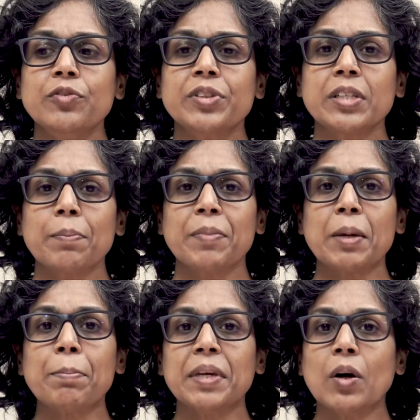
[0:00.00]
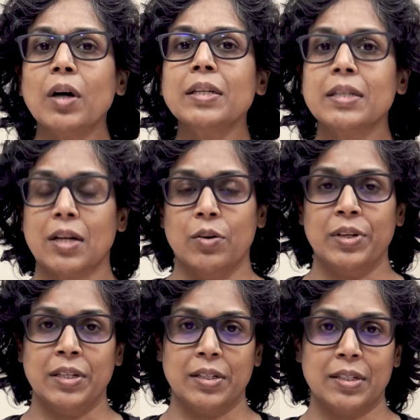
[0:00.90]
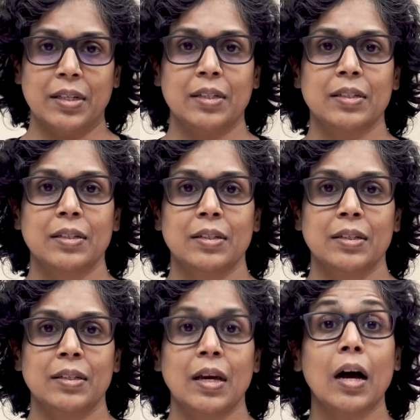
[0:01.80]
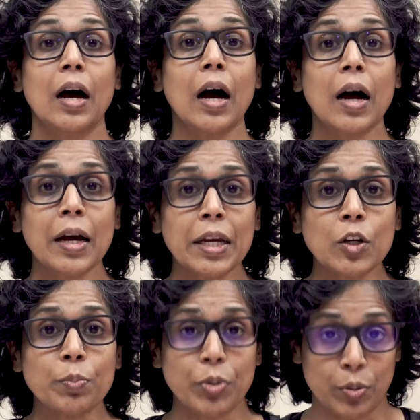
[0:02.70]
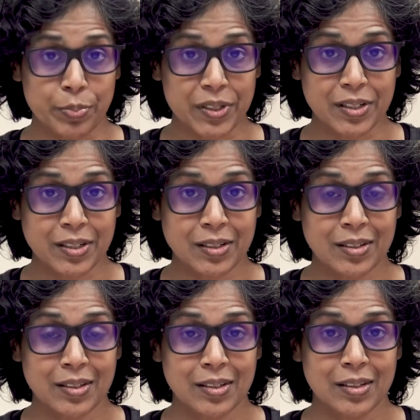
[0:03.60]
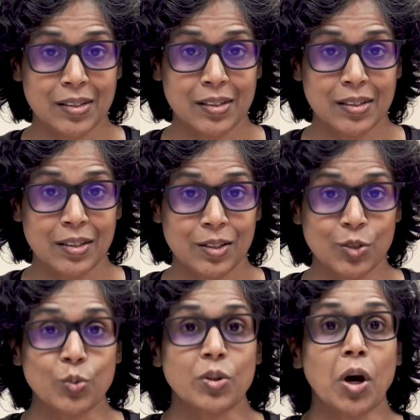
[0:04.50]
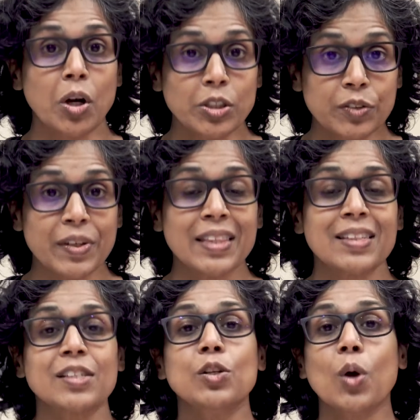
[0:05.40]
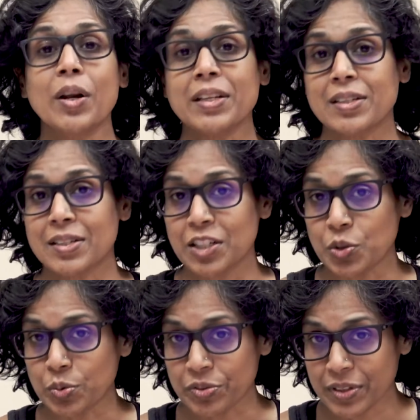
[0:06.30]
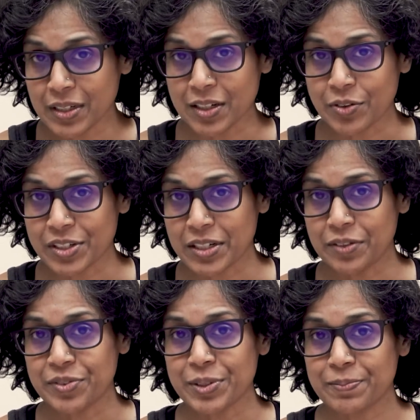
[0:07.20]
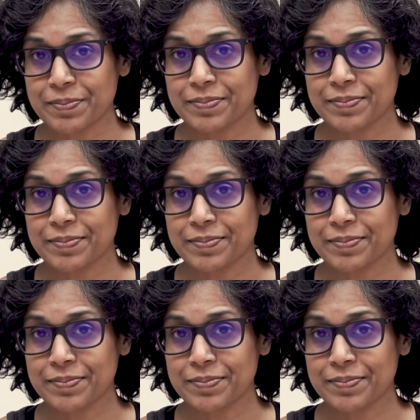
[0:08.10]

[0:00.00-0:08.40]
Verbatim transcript: for something beyond our instinct, a higher purpose to cultivate this non instinctual thing in ourselves.